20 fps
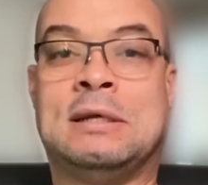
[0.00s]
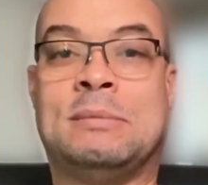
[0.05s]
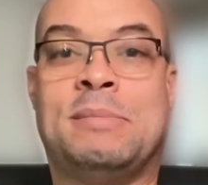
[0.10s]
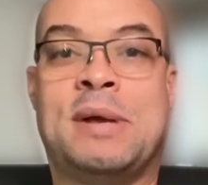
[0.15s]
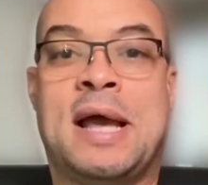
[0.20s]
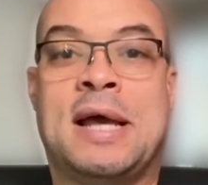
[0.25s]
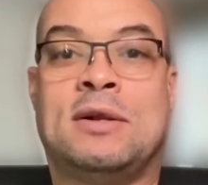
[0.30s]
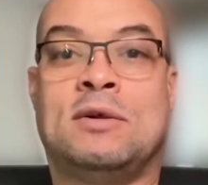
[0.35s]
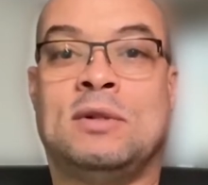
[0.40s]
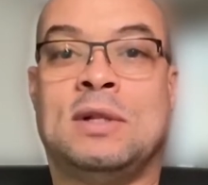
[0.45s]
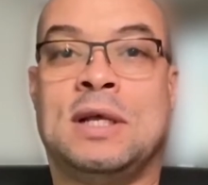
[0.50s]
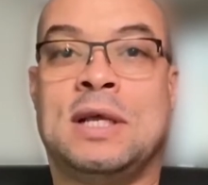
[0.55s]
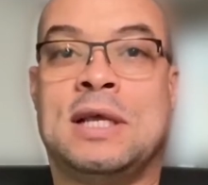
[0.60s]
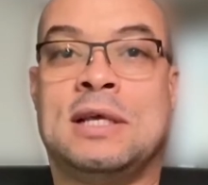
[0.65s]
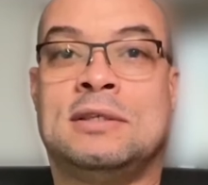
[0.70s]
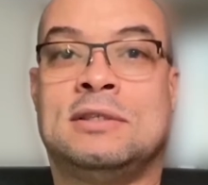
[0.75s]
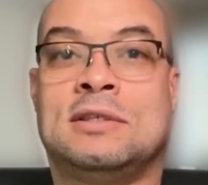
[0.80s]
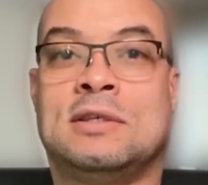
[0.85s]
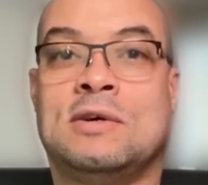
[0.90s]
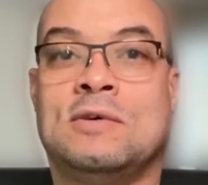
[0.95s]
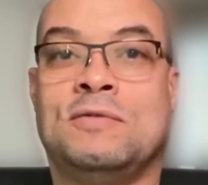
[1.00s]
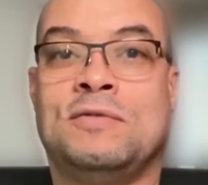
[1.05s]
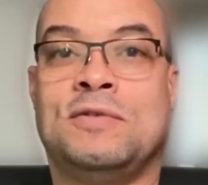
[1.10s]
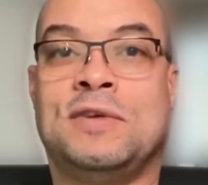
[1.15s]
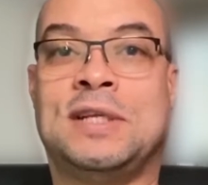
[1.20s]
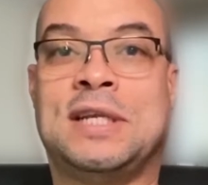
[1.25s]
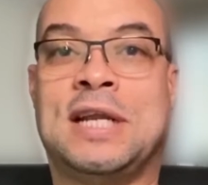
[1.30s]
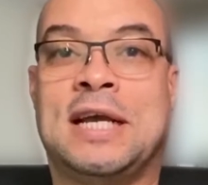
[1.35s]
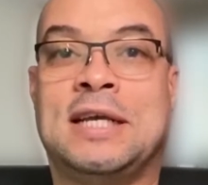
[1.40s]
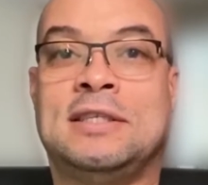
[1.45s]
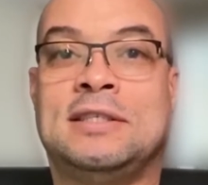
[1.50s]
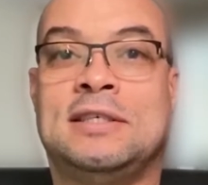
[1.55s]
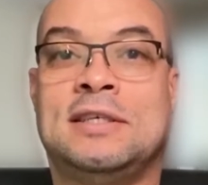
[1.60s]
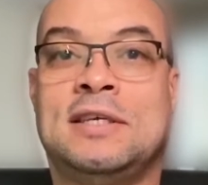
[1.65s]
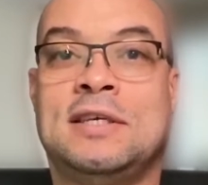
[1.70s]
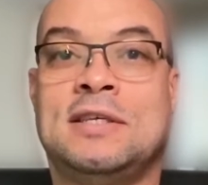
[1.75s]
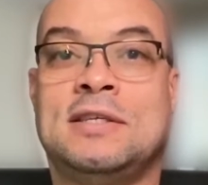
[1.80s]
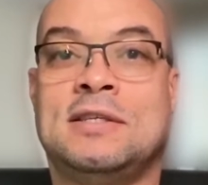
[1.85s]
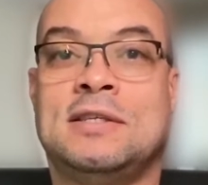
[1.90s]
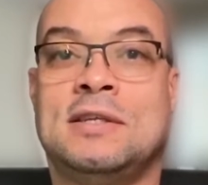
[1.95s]
the battle against
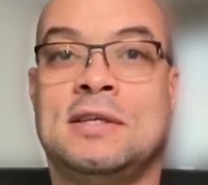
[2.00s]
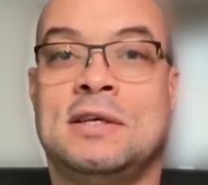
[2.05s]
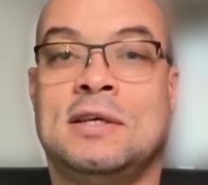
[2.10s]
COVID-19.